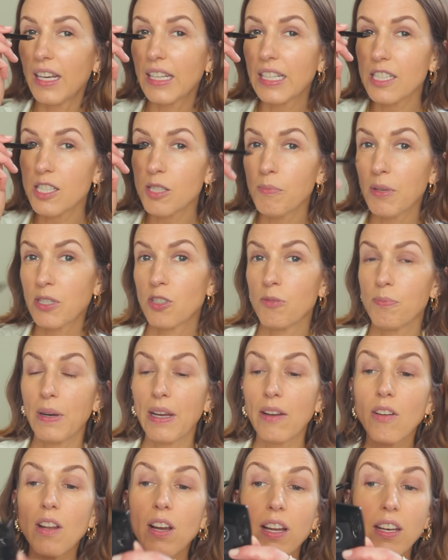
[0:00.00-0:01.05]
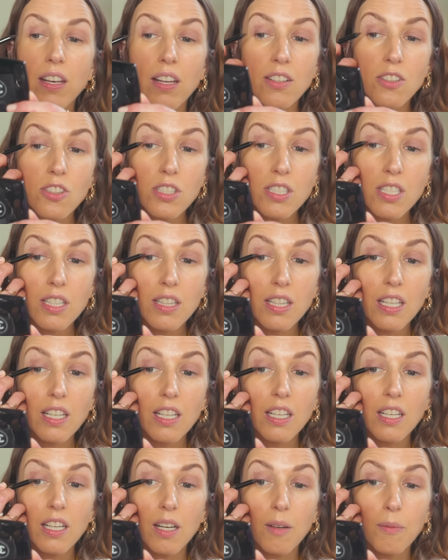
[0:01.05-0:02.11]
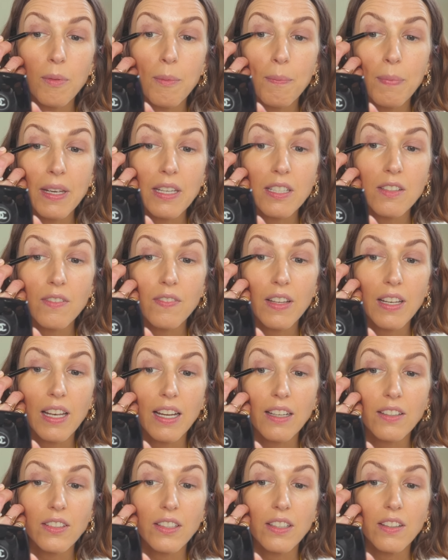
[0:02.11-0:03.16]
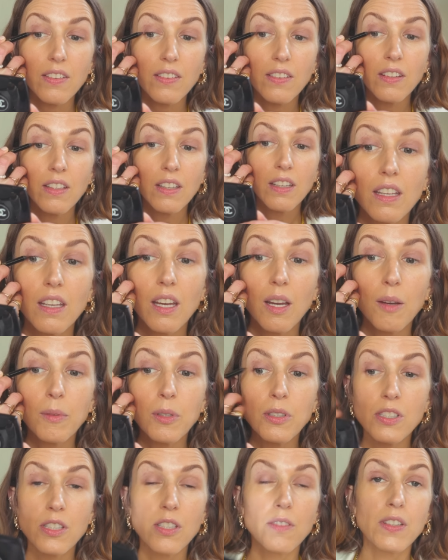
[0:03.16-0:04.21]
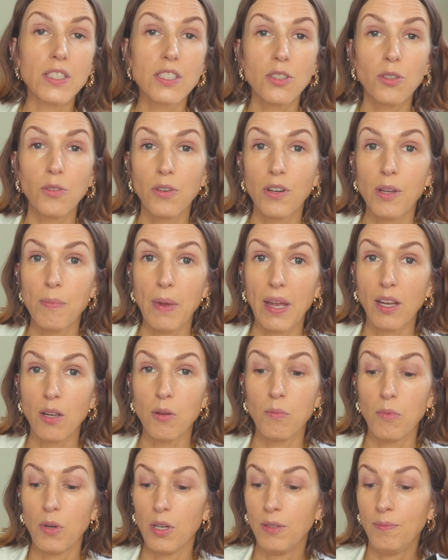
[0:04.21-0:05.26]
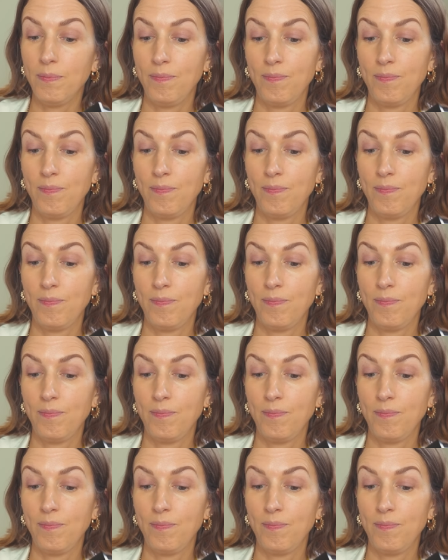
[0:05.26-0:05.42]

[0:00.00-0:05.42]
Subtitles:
A little smudge of brown liner just to thicken up the base of the lashes. I'm using the Victoria Beckham one.